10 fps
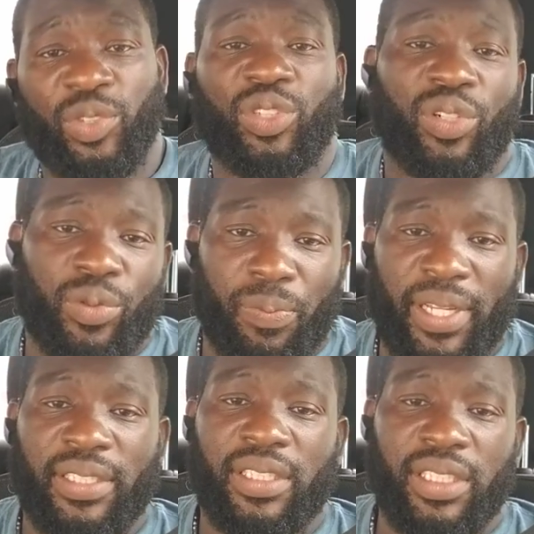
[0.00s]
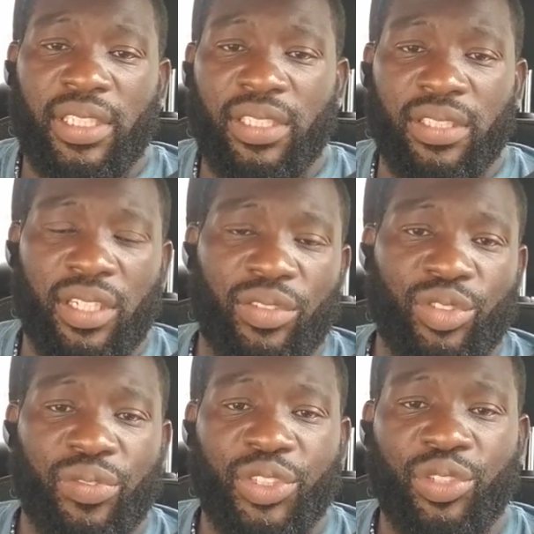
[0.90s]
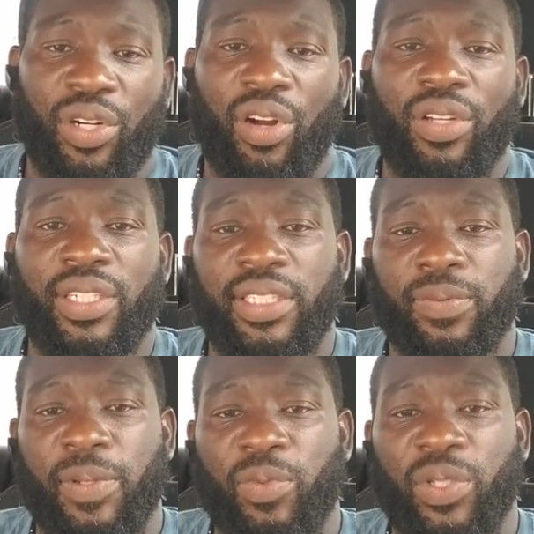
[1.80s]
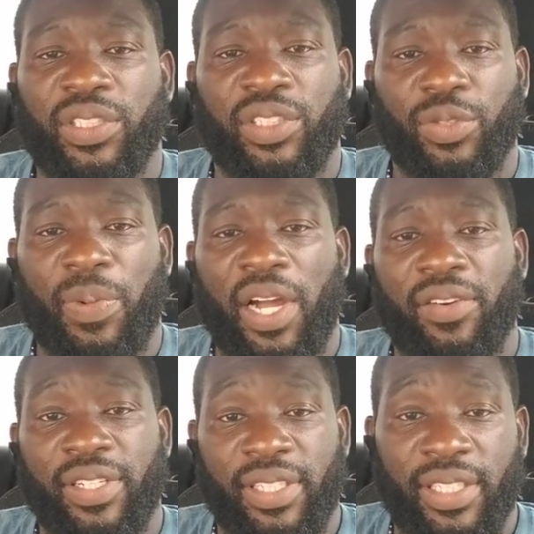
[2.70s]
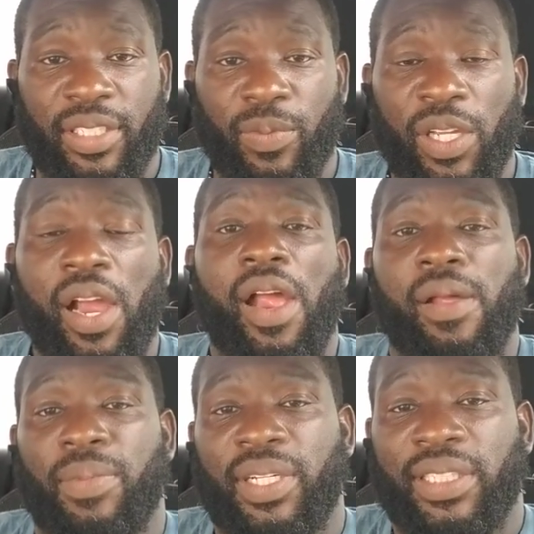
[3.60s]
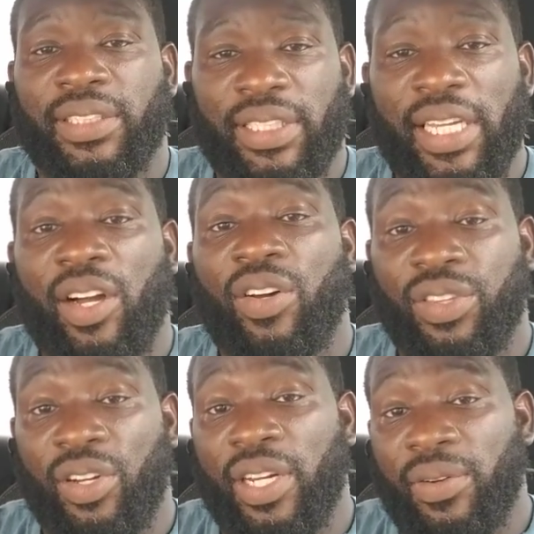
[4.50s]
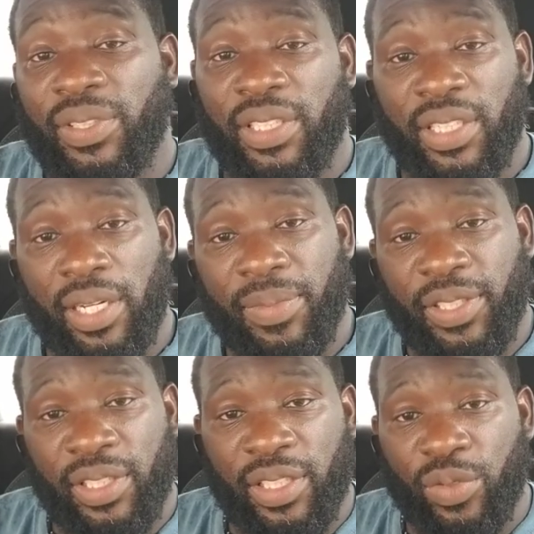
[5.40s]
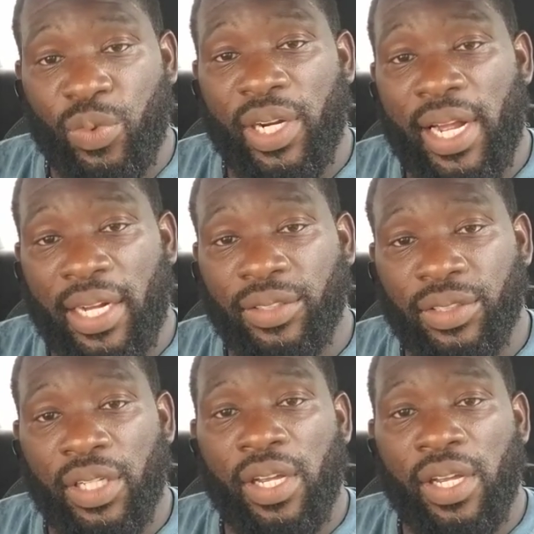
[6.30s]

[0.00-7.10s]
So basically, long story short, all of these people was conspiring against me because they all thought I was going to come into this warehouse